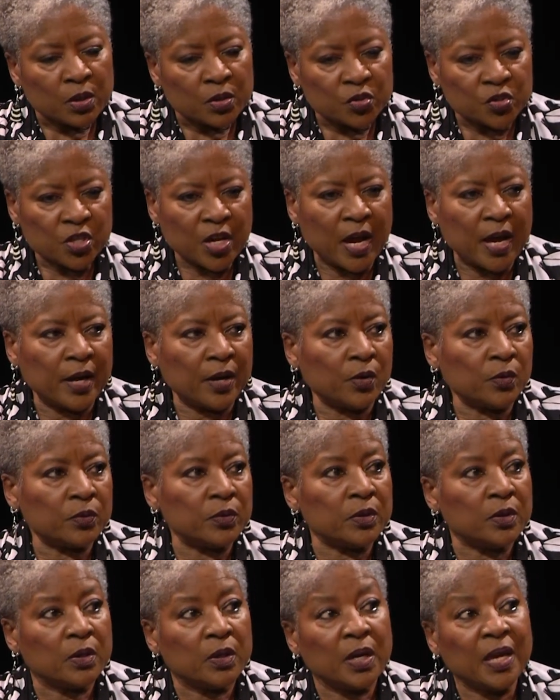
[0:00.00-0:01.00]
child,
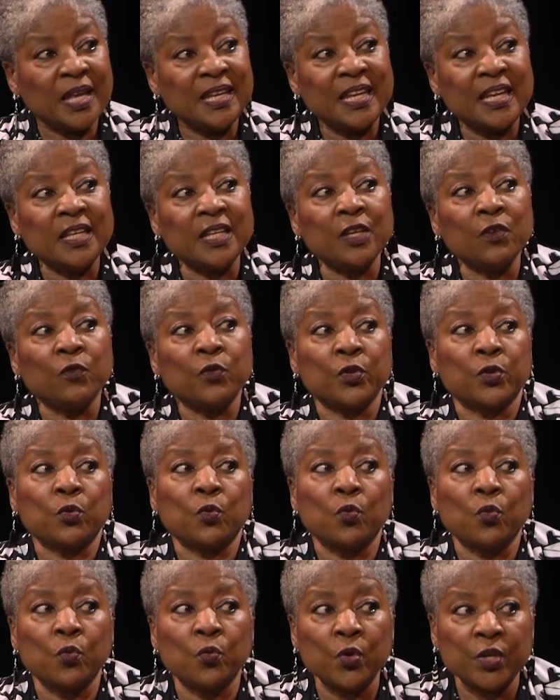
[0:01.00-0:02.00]
and they lived with
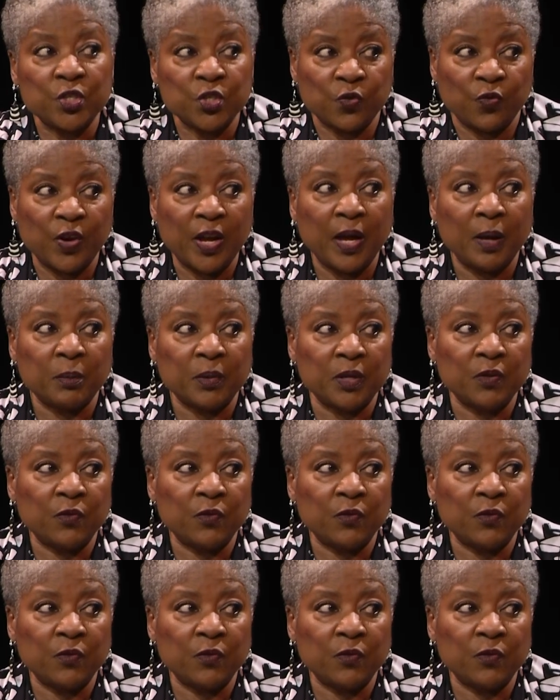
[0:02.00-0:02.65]
rich family